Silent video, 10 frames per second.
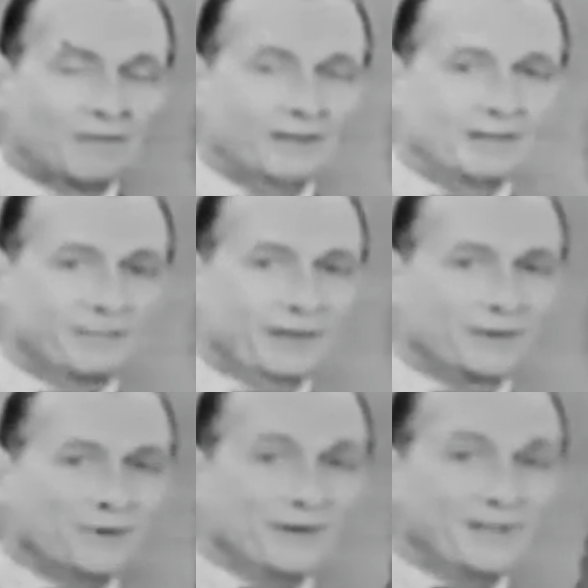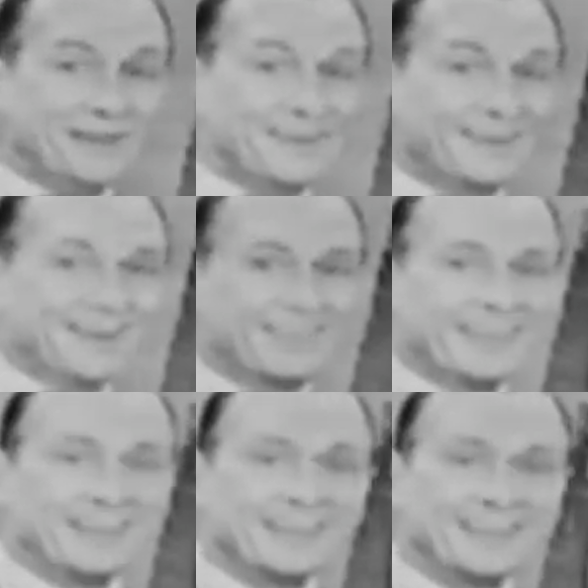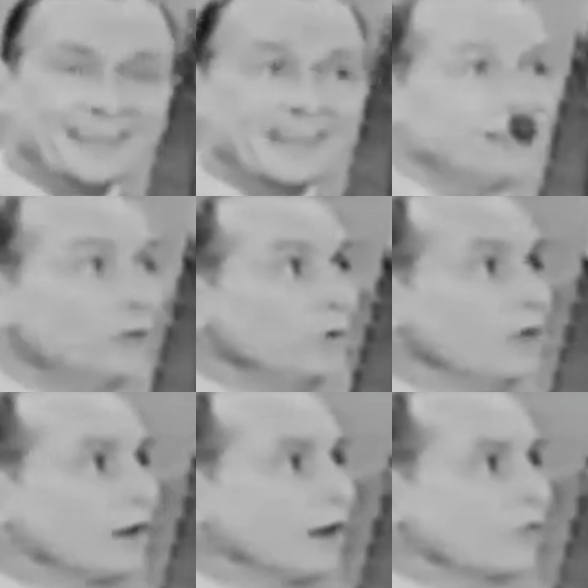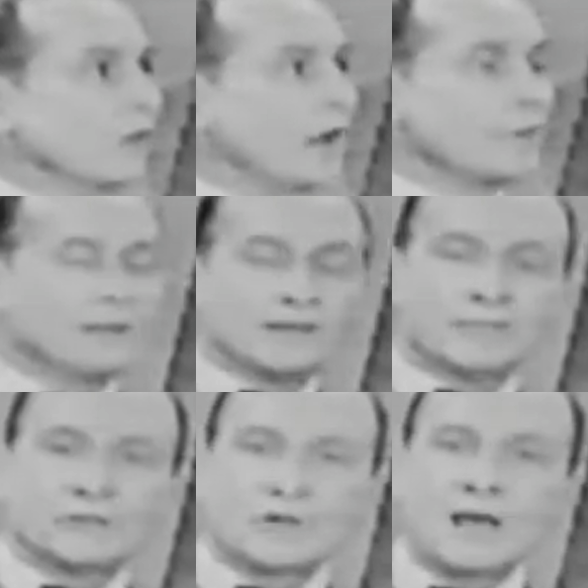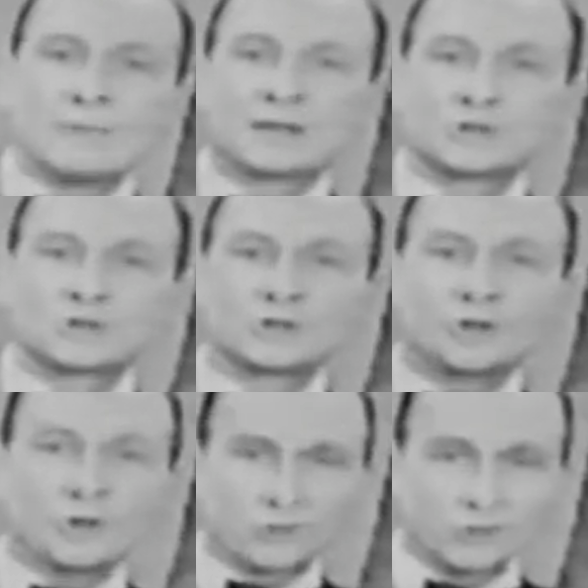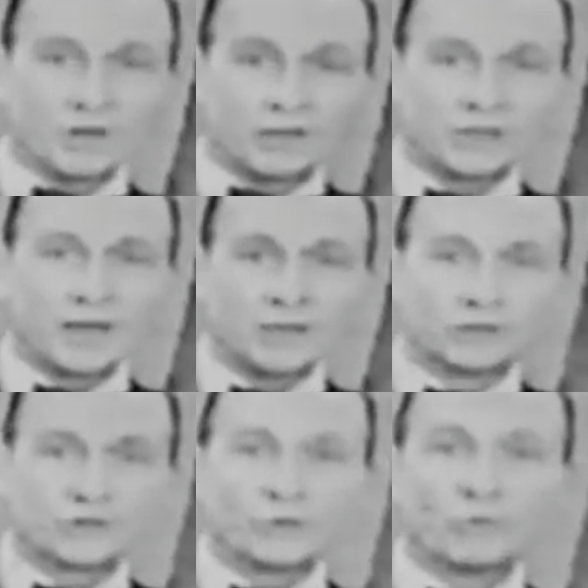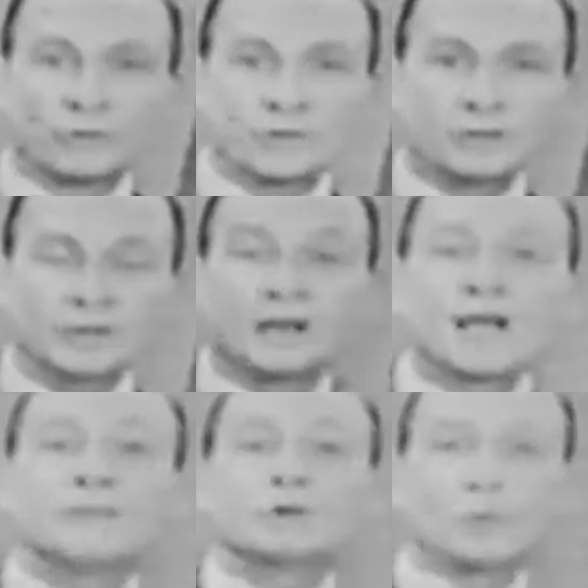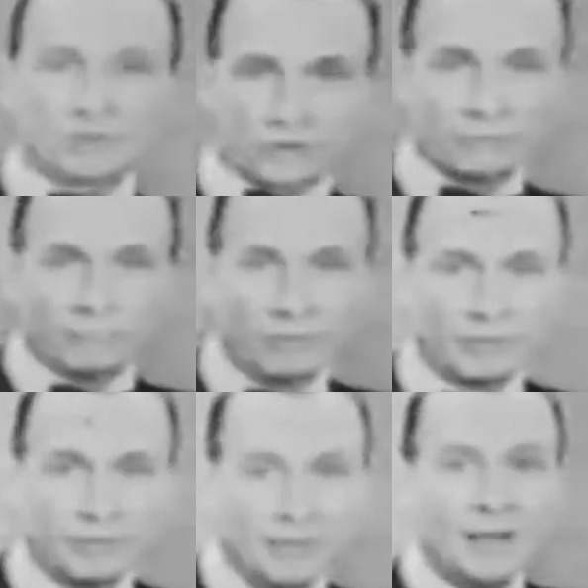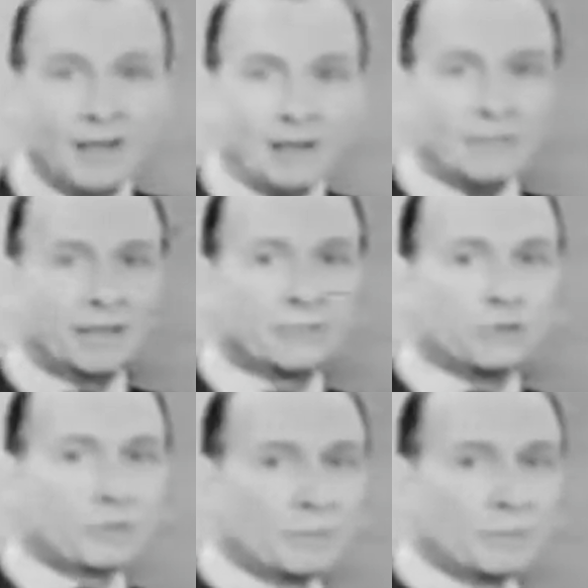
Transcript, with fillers: Well, they're really going in there, aren't they? Here we are in the lobby of the Timex All-Star Jazz Show Theater, and I have a question for you. How many of you